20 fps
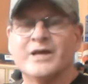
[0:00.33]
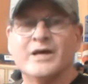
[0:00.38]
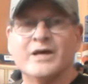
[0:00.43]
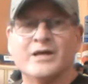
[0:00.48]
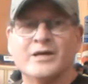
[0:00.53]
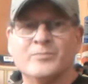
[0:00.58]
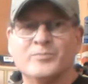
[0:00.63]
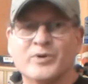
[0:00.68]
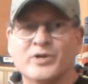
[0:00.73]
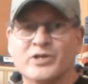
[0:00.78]

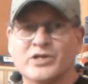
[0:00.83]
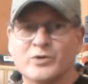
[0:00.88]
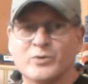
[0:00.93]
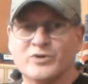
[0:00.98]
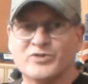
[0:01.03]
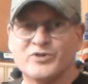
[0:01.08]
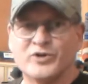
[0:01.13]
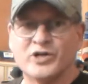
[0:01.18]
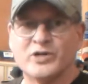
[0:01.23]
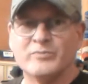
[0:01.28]
Hey, Bill here
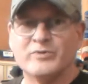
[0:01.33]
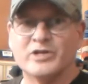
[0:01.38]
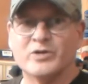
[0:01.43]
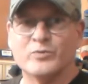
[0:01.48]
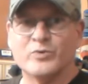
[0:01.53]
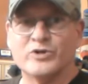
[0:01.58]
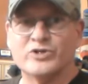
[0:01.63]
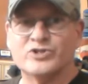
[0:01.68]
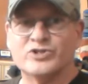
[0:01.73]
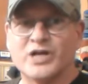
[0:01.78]
with 30
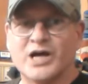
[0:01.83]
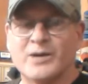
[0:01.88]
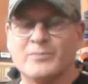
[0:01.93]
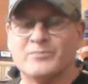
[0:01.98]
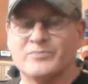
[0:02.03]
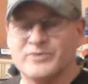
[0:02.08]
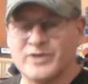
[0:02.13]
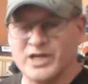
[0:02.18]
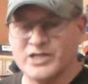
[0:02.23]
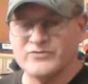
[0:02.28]
Minute
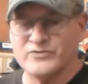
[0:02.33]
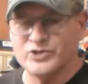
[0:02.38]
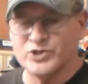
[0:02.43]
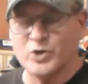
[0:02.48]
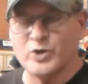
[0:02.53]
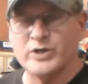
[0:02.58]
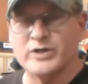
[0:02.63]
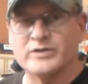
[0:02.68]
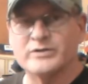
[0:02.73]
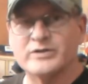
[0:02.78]
Woodshop. Thanks for
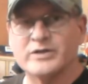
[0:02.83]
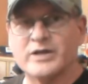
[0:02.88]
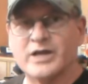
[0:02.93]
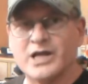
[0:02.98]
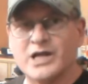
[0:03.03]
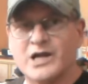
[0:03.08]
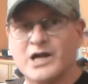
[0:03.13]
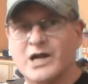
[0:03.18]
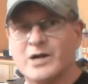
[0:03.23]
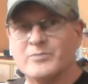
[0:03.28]
joining.
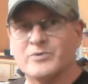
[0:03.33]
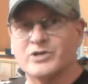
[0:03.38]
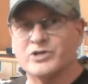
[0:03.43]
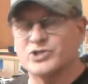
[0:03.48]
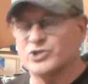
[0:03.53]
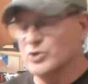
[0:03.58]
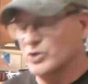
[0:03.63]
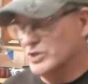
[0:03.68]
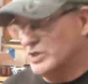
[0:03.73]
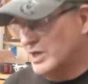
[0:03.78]
Today I'm going
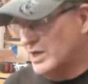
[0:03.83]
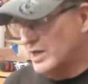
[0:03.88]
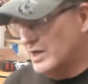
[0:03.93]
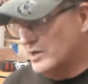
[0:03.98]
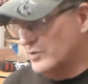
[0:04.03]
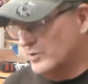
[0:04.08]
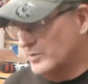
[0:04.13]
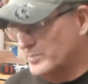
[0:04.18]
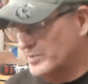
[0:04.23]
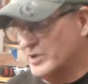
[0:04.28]
to show you
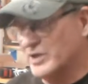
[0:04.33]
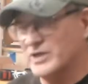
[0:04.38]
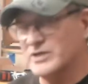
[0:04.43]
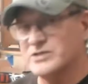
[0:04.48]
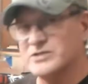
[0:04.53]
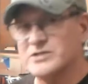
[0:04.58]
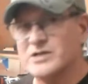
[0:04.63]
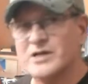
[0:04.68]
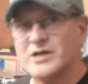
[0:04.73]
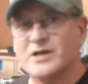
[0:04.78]
how to
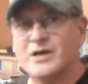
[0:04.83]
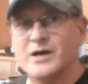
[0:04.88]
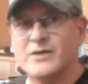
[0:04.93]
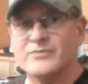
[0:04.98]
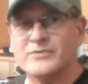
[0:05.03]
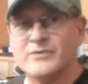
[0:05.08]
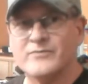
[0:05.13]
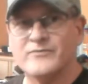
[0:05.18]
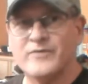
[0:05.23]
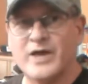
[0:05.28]
replace
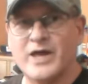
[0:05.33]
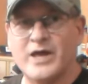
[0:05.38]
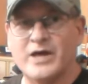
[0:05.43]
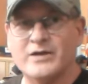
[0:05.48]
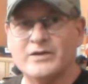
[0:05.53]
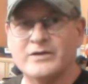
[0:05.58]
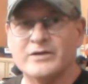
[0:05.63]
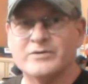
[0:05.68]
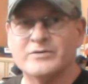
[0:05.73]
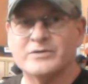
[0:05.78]
the pad,
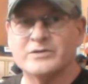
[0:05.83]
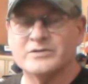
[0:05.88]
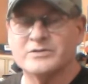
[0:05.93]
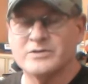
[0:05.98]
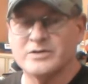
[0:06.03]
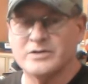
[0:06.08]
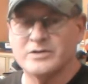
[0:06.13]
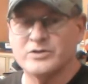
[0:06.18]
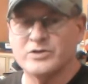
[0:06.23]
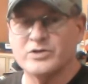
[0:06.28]

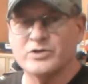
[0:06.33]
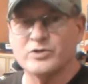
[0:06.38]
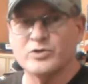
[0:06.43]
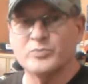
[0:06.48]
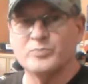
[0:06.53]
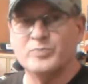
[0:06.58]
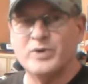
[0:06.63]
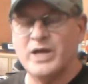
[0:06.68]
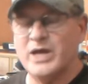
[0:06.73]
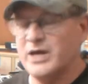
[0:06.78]
the hook and
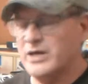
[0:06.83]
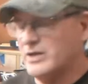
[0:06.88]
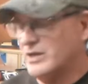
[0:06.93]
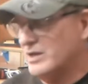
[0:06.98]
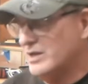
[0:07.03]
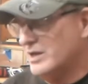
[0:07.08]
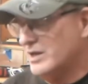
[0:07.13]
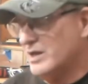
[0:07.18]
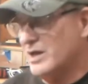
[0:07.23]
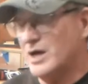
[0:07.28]
loop pad
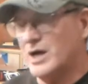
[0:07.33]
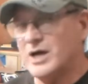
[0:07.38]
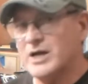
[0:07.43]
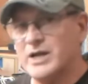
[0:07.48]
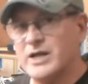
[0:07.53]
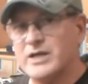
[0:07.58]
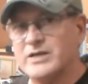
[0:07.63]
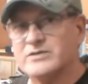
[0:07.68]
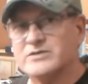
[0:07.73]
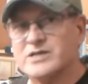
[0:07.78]
on
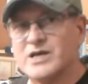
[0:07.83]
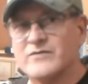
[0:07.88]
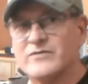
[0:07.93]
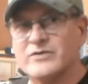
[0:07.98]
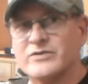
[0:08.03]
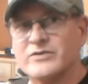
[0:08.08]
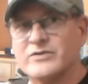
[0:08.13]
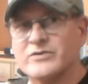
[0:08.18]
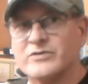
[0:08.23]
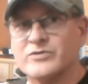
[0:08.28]
a
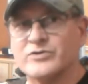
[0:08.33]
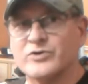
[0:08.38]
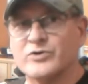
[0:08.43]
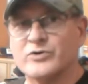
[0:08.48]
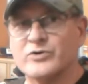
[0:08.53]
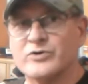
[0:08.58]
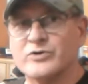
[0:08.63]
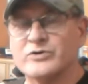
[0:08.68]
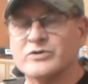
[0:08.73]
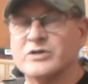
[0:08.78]

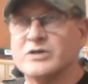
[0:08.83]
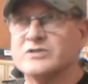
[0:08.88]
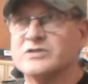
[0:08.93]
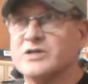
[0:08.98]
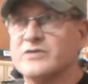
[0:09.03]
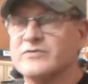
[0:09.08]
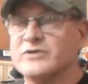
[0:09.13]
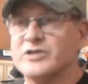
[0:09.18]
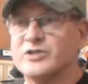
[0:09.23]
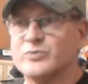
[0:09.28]

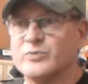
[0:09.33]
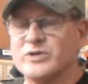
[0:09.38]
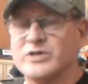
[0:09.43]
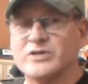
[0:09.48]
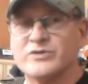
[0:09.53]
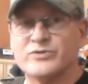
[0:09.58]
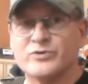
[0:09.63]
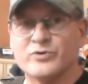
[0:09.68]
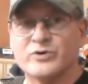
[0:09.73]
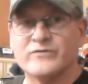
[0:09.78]

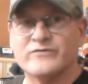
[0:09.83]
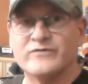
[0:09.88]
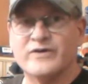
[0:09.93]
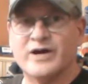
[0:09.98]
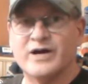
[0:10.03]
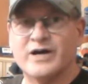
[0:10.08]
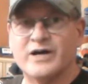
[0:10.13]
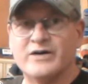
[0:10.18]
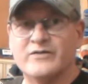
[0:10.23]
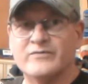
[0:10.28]

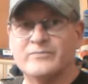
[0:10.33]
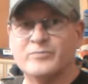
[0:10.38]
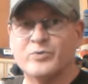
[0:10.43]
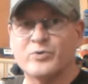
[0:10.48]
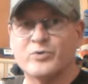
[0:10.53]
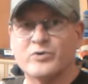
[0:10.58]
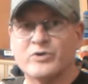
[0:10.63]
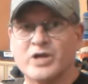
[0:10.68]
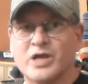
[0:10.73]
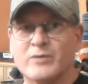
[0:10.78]
7335
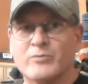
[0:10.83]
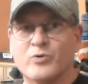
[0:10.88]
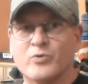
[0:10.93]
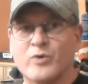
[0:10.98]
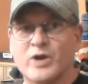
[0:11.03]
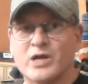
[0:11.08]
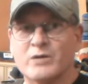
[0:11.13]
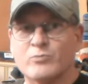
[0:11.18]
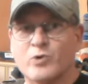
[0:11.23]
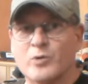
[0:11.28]
Porter Cable
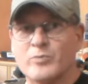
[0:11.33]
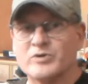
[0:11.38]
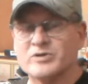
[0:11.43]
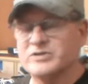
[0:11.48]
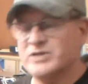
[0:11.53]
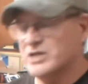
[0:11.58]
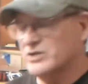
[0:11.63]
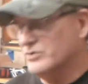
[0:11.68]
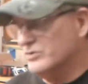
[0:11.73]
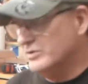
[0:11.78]
random orbit
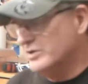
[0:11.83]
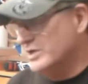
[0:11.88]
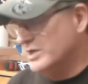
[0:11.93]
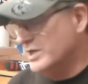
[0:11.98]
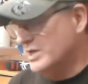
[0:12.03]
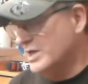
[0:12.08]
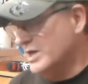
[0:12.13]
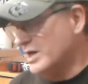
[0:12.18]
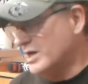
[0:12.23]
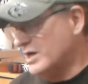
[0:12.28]
sander.
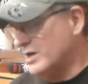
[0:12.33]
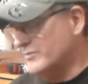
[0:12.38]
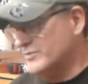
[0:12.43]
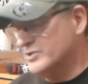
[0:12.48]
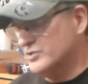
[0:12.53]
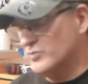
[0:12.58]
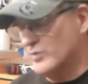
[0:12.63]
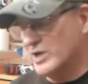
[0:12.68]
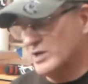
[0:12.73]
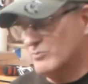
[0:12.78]
Uh,
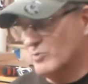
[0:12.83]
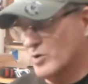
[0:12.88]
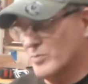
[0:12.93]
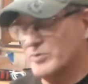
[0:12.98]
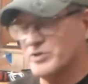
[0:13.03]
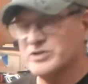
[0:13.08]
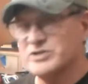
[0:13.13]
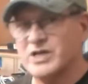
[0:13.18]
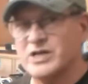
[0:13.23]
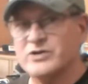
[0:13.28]
this random
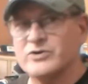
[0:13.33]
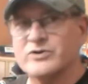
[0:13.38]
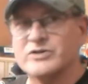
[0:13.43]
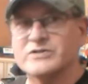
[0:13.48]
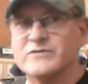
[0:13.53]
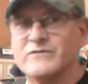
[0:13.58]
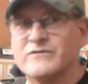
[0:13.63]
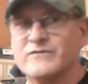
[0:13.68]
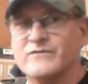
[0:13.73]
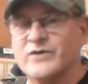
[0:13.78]
orbit sander
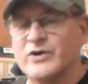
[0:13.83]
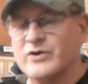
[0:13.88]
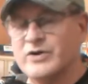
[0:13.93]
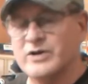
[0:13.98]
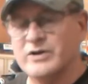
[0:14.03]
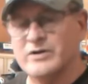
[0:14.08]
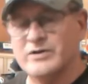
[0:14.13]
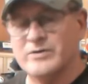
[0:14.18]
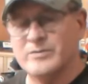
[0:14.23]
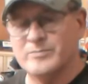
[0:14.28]
is a
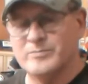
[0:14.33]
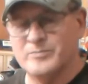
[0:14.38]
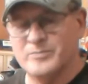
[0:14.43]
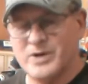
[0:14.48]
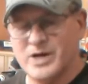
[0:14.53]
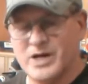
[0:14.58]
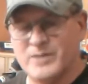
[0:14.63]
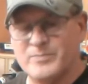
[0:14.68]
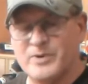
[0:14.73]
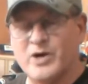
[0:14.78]
very
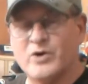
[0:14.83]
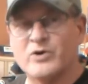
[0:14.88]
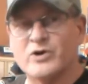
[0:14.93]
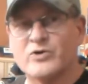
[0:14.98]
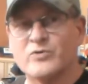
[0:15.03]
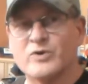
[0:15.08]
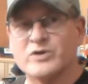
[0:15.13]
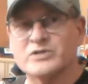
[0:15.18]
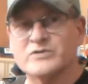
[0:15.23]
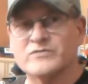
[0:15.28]
high powered
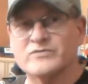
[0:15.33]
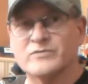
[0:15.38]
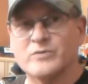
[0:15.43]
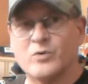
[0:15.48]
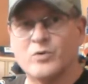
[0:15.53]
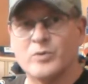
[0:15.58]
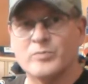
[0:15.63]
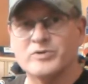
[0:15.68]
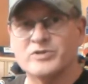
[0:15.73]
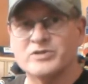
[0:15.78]
aggressive
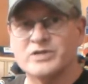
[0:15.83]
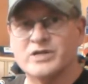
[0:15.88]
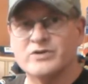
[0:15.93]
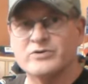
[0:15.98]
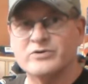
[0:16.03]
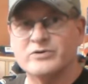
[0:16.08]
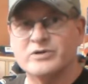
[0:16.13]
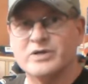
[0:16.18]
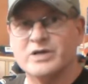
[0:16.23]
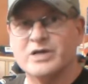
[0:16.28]
orbit sander.